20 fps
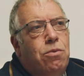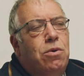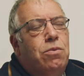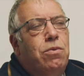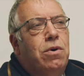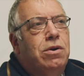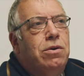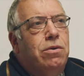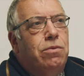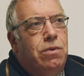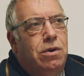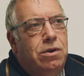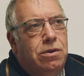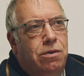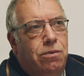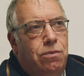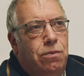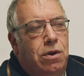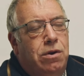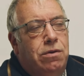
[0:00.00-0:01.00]
Well, one of, one of the,
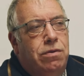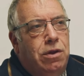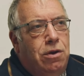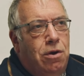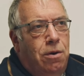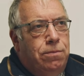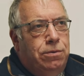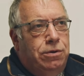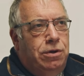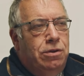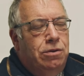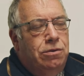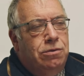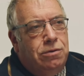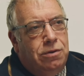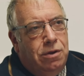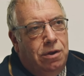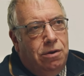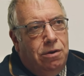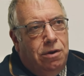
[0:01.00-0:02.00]
one of the
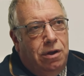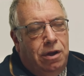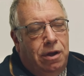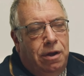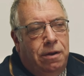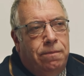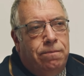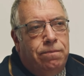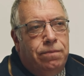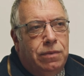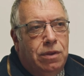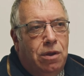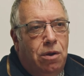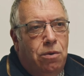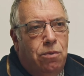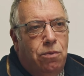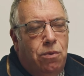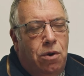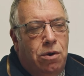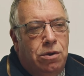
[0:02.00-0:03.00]
options um,
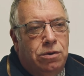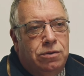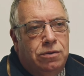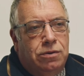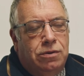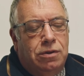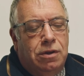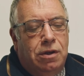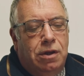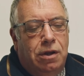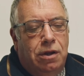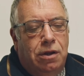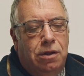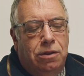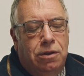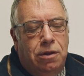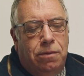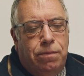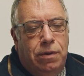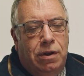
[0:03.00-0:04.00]
was uh,
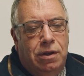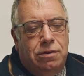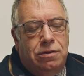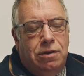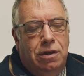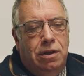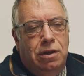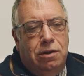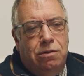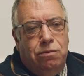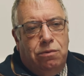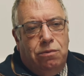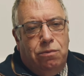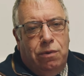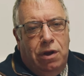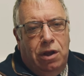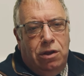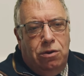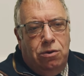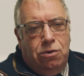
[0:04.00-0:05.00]
the ability
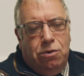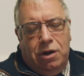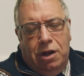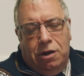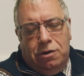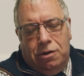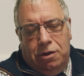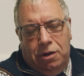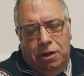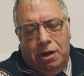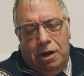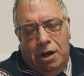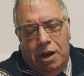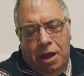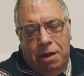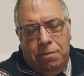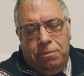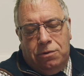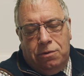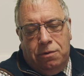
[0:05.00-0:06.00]
where you could actually
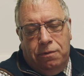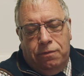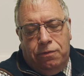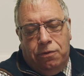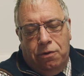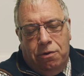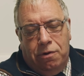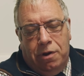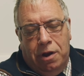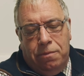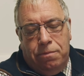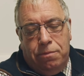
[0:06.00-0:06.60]
claim to for a